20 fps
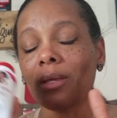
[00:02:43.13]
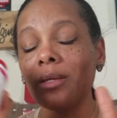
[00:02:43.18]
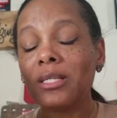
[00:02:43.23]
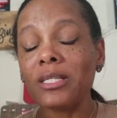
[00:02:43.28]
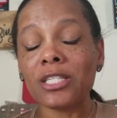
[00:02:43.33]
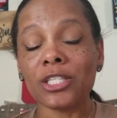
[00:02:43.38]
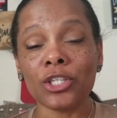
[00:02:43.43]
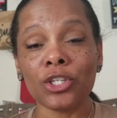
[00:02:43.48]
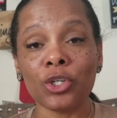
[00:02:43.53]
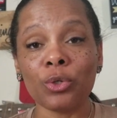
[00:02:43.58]

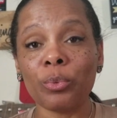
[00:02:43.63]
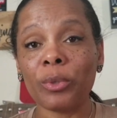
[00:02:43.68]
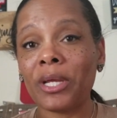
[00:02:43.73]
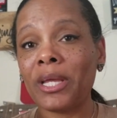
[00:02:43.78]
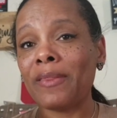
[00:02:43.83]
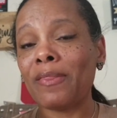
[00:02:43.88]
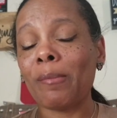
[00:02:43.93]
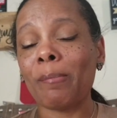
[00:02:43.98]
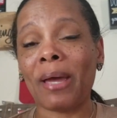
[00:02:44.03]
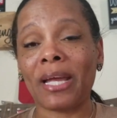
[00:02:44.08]
deal
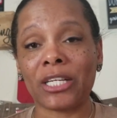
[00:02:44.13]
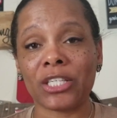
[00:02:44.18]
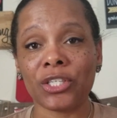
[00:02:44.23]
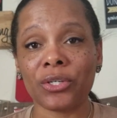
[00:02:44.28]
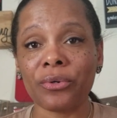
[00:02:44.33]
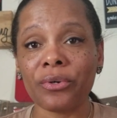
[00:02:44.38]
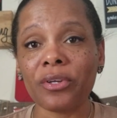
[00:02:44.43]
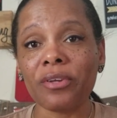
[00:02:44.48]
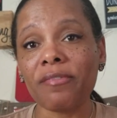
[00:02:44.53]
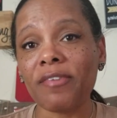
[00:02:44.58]
with
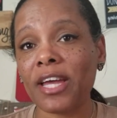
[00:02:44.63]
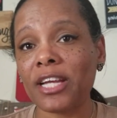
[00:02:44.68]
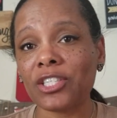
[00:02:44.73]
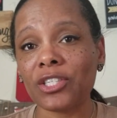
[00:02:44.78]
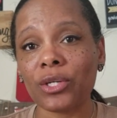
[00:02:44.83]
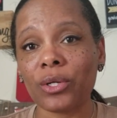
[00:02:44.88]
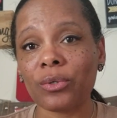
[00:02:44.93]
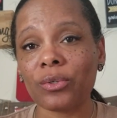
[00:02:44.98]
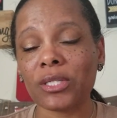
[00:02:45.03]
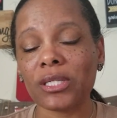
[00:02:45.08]
bacterial
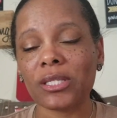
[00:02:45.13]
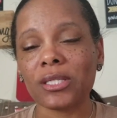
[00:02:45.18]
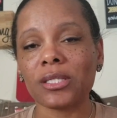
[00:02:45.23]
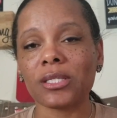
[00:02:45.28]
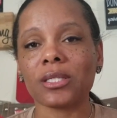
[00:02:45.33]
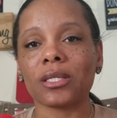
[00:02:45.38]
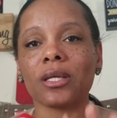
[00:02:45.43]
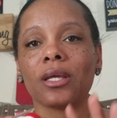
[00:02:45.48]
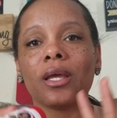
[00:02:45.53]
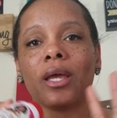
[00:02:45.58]

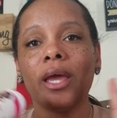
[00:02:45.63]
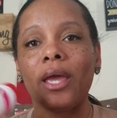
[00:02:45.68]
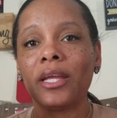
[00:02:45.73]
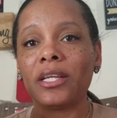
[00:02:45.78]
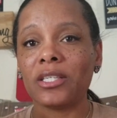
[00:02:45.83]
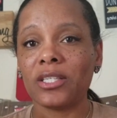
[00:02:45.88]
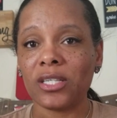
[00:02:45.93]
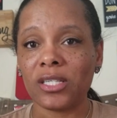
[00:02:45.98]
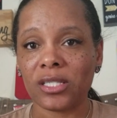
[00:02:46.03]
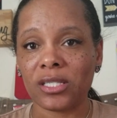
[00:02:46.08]
vaginosis
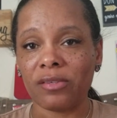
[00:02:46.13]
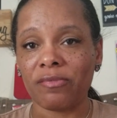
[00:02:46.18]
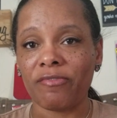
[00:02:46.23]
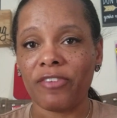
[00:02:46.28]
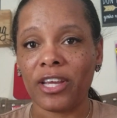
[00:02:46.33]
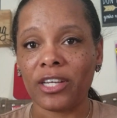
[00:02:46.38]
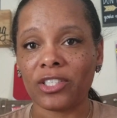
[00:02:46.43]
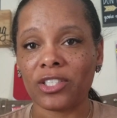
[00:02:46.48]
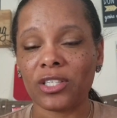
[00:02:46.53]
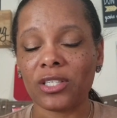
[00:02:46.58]
and yeast
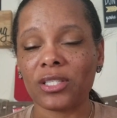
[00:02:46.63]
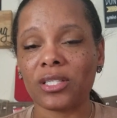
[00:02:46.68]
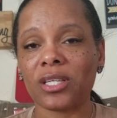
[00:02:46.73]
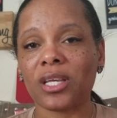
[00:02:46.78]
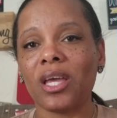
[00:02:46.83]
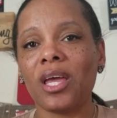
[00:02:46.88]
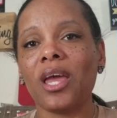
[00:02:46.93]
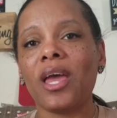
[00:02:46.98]
infections,